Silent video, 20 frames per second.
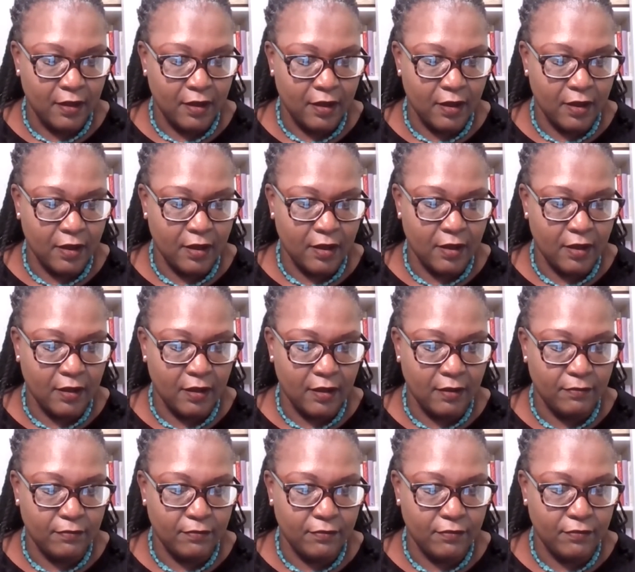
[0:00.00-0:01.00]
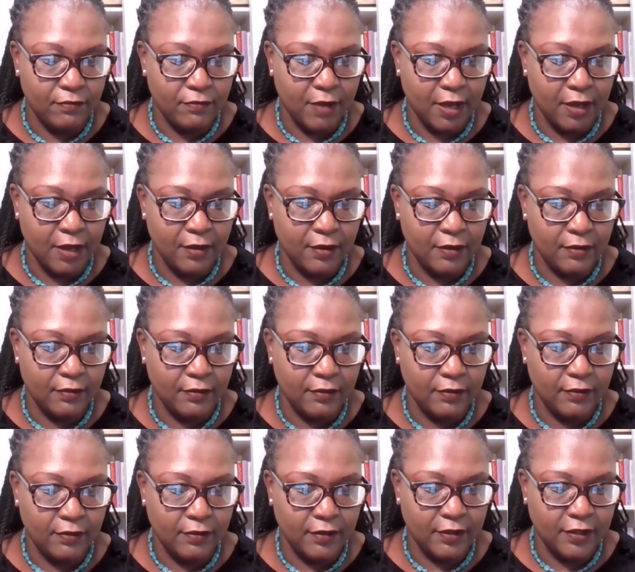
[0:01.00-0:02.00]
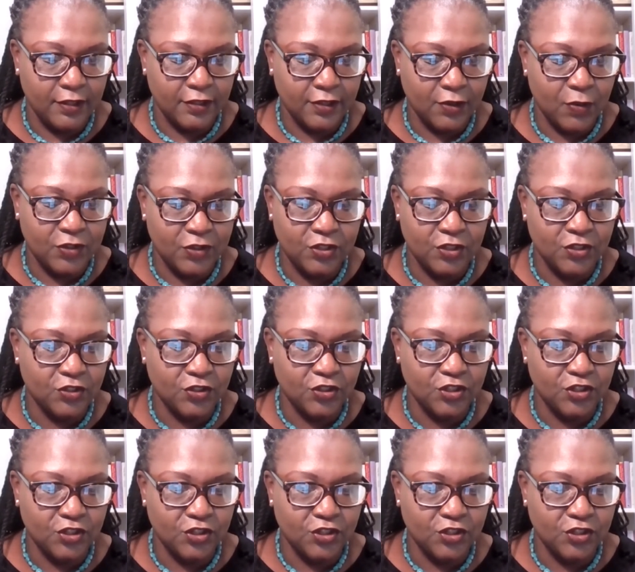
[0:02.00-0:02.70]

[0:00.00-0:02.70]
um, my these questions are